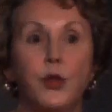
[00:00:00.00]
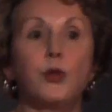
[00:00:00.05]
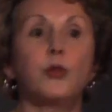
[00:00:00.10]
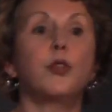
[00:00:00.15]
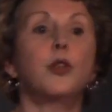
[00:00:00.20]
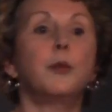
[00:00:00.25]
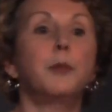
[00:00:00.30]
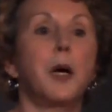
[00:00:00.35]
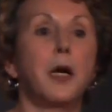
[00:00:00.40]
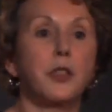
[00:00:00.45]

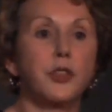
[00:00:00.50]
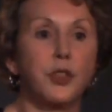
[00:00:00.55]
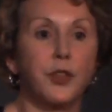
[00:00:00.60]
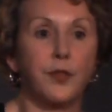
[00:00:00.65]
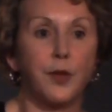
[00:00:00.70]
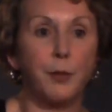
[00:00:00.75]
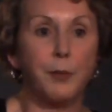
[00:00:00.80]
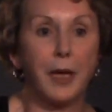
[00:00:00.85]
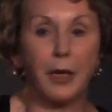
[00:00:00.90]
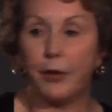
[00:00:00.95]
Funeral March
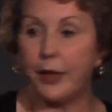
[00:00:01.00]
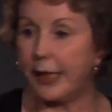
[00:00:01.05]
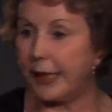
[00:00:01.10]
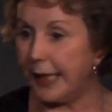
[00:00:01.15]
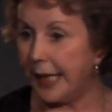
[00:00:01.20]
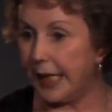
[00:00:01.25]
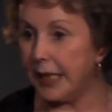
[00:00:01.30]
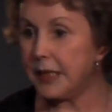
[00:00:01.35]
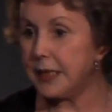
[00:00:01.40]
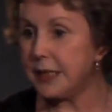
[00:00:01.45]
of the
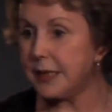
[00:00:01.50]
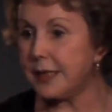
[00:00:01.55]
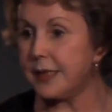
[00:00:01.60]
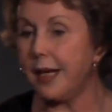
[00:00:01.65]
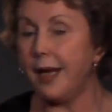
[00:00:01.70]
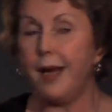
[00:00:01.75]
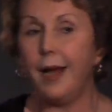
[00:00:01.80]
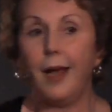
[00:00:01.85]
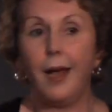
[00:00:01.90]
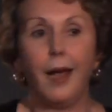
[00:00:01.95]
Marionettes,
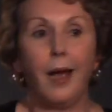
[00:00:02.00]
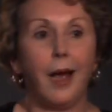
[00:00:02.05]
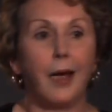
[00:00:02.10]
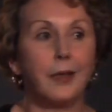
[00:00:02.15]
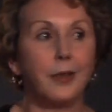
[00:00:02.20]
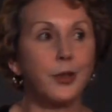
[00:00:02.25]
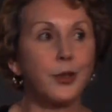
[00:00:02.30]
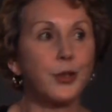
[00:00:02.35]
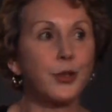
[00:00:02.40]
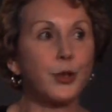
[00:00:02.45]

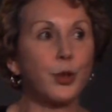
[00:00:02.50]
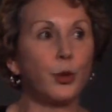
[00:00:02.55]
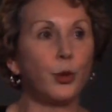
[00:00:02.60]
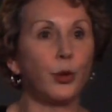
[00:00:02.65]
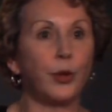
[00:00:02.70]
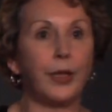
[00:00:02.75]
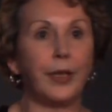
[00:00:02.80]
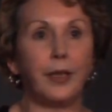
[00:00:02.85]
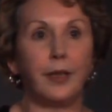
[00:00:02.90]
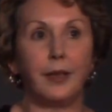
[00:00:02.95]

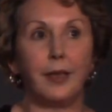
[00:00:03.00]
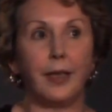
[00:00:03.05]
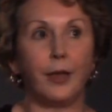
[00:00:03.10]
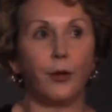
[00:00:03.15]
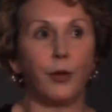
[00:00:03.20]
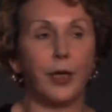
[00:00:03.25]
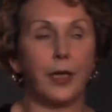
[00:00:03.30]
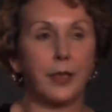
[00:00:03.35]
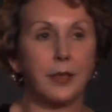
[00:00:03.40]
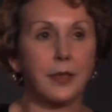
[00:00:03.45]
underscoring
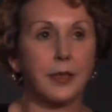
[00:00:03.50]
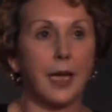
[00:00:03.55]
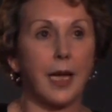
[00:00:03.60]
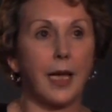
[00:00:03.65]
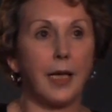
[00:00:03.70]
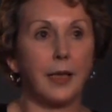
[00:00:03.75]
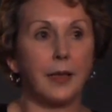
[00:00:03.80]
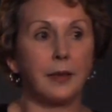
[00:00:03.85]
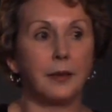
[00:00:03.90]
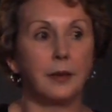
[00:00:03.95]
lyrics
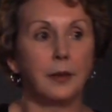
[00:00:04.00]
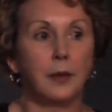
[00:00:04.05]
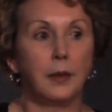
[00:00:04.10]
like,